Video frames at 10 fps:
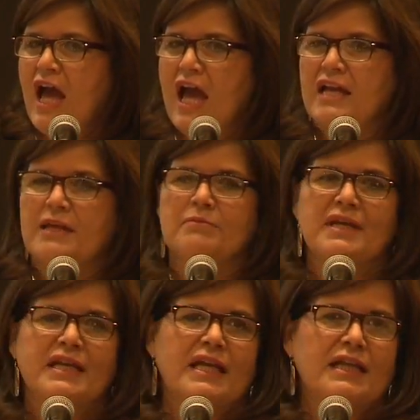And
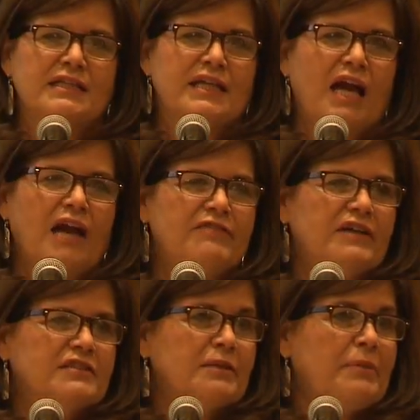immediately I
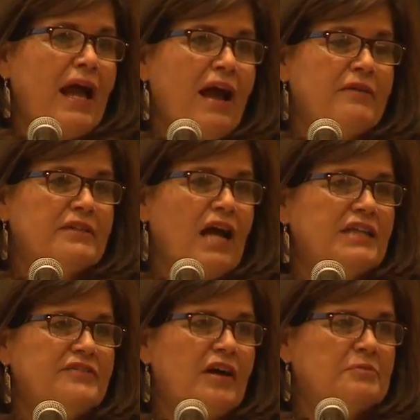felt I
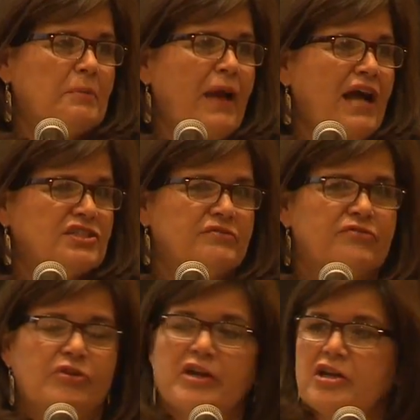developed a passion
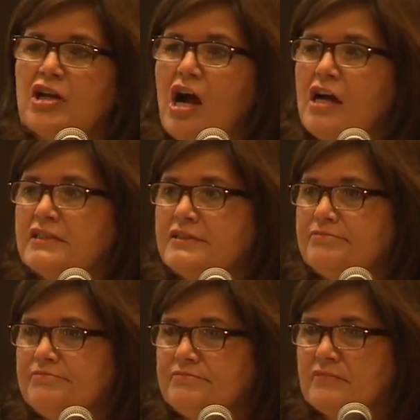for their cause.
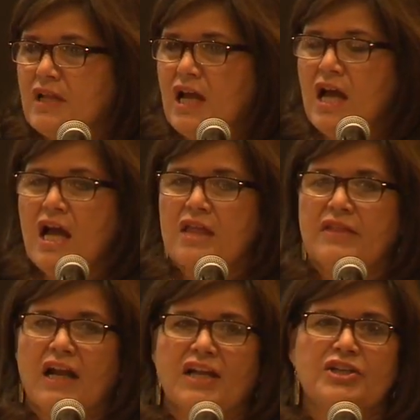
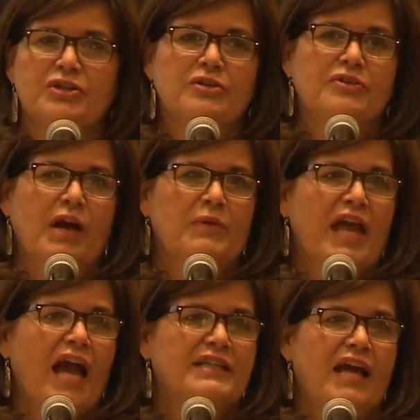That I knew that we
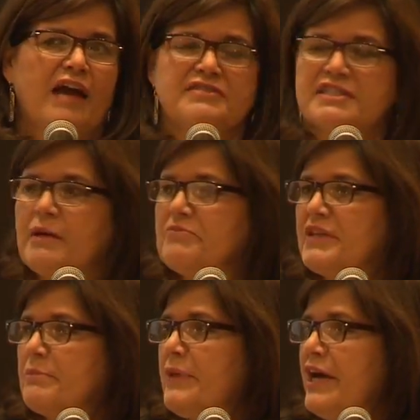had to have
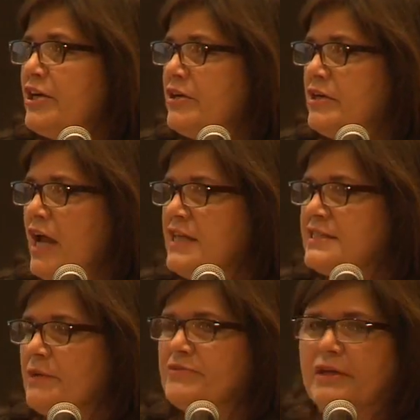something better and
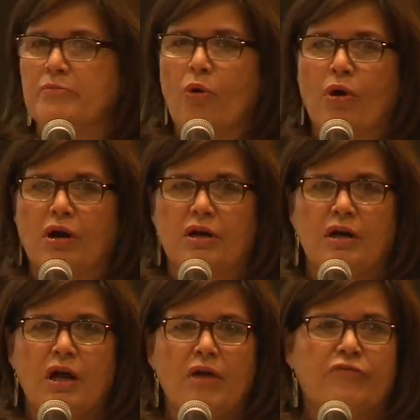something more
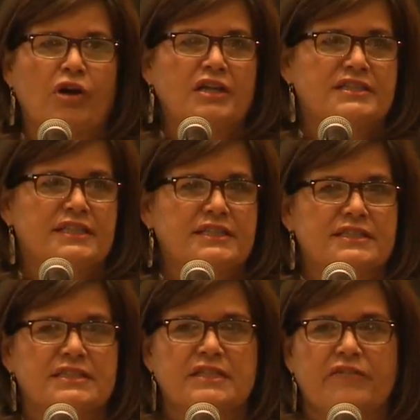for our
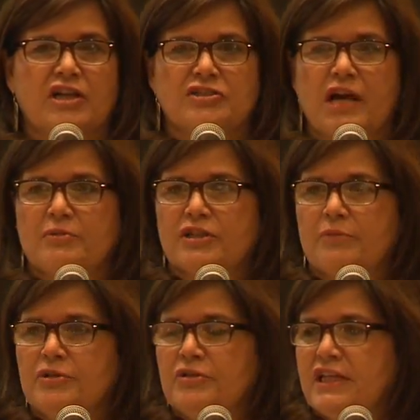citizens of our tribal
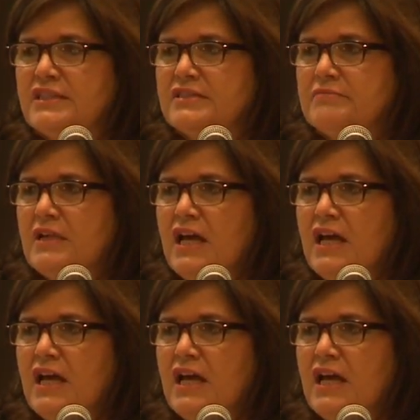communities.